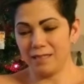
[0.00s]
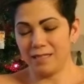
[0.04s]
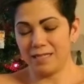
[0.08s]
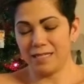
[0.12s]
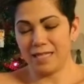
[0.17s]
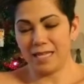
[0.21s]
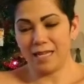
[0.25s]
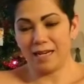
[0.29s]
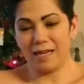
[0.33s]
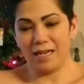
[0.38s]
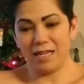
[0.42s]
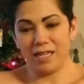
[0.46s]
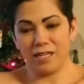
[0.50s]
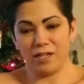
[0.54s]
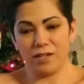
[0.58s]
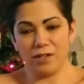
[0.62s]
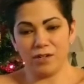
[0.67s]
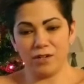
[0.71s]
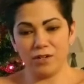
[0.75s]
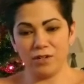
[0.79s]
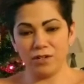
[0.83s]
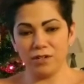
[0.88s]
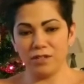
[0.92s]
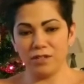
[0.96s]
it's that
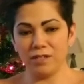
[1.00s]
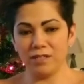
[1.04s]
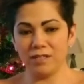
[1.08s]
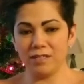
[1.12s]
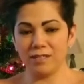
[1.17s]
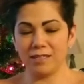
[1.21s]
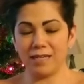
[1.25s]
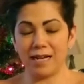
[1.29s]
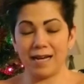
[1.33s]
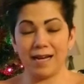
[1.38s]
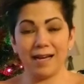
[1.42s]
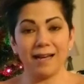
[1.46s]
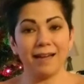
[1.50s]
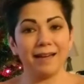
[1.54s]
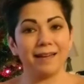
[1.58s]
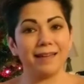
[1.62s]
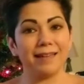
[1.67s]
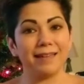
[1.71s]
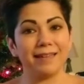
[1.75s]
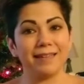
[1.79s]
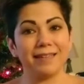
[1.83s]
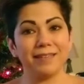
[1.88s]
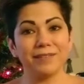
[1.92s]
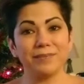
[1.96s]
inner
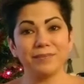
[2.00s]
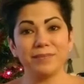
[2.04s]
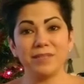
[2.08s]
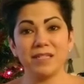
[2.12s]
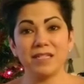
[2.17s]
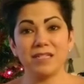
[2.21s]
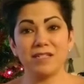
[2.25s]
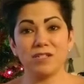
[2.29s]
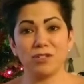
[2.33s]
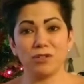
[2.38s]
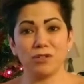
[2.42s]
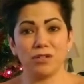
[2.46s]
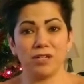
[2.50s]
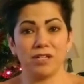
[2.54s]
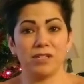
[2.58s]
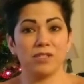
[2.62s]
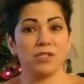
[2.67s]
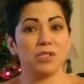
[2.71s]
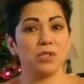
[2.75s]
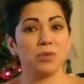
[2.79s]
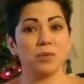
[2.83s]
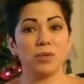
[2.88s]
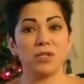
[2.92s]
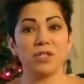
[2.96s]
guide, it's your
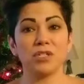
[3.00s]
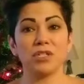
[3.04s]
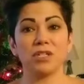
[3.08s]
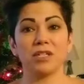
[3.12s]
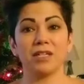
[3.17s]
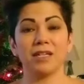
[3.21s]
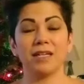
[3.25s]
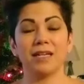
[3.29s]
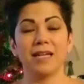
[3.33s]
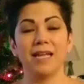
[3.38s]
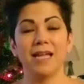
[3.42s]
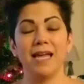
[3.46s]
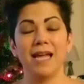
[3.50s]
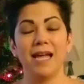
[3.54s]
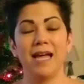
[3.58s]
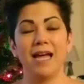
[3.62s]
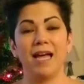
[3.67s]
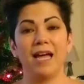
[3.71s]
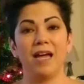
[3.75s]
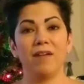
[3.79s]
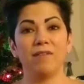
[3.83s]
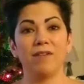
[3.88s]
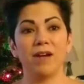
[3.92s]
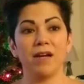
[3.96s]
intuition.
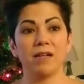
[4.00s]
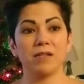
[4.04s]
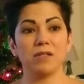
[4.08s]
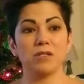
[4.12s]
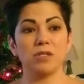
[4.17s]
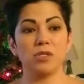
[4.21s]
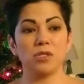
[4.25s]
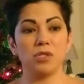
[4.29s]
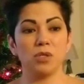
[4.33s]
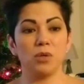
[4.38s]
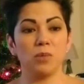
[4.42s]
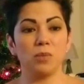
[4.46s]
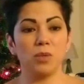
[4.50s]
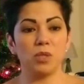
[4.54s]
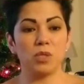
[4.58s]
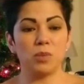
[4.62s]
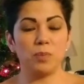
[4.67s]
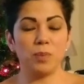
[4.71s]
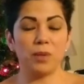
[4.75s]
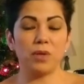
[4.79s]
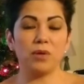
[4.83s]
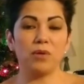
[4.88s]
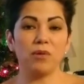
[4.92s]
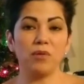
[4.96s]
I've gotten so
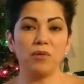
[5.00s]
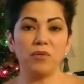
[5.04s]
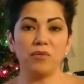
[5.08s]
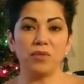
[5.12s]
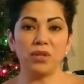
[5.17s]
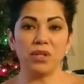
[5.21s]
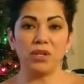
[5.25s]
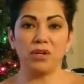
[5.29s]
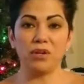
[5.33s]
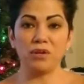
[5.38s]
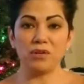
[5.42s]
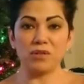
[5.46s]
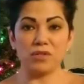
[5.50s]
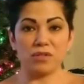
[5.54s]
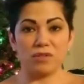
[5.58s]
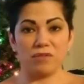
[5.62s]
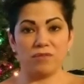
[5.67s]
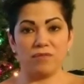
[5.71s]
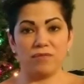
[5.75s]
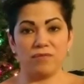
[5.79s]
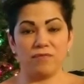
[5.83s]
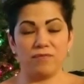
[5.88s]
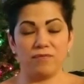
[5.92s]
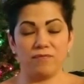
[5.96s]
much better over the years
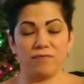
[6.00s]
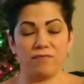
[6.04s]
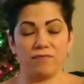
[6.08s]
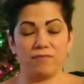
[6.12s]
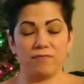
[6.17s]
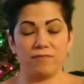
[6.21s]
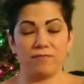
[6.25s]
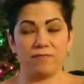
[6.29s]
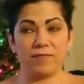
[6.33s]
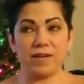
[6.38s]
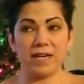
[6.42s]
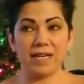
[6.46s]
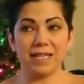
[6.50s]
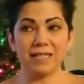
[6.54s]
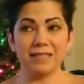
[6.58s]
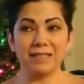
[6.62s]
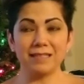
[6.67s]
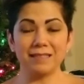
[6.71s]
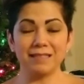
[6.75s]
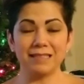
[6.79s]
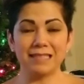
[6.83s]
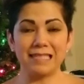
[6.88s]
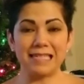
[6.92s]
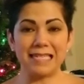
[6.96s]
of
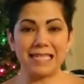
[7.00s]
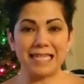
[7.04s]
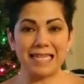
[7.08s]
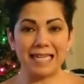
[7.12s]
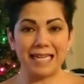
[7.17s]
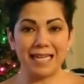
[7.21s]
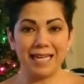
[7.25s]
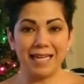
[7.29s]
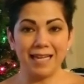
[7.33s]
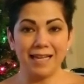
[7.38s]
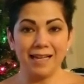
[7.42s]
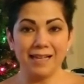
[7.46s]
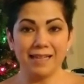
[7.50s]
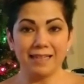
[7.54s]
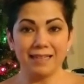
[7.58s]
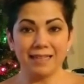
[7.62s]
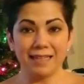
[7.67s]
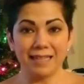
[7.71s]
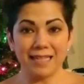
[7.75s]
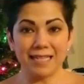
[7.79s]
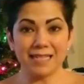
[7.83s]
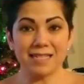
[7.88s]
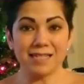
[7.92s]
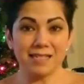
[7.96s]
finally
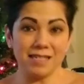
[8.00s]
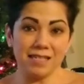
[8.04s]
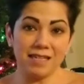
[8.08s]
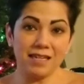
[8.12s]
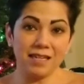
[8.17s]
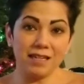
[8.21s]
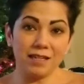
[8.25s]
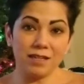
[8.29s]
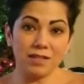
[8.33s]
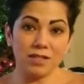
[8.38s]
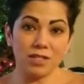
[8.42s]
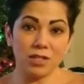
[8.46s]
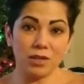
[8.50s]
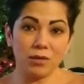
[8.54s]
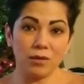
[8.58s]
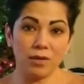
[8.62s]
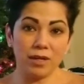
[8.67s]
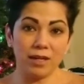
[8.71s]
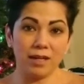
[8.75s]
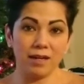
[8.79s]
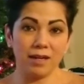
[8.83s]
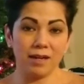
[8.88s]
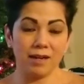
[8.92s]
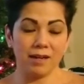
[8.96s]
listening to
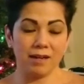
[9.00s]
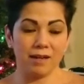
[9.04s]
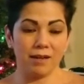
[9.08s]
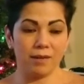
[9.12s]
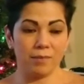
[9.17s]
it,